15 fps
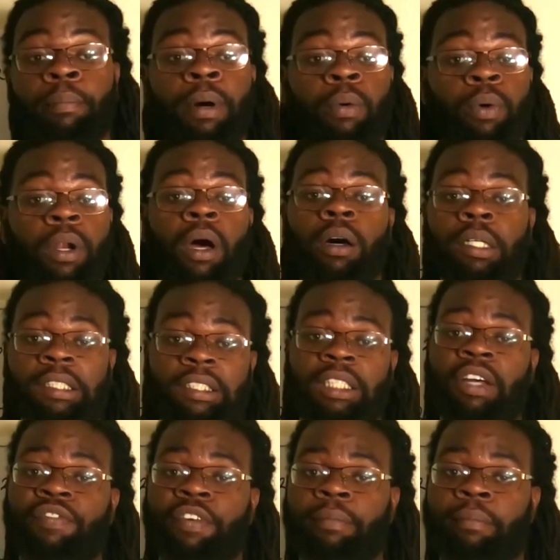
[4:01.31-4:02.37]
But with all this
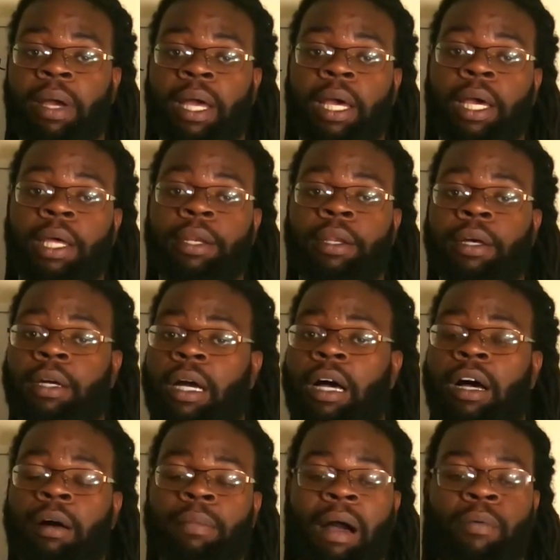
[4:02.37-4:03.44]
stuff in mind, um,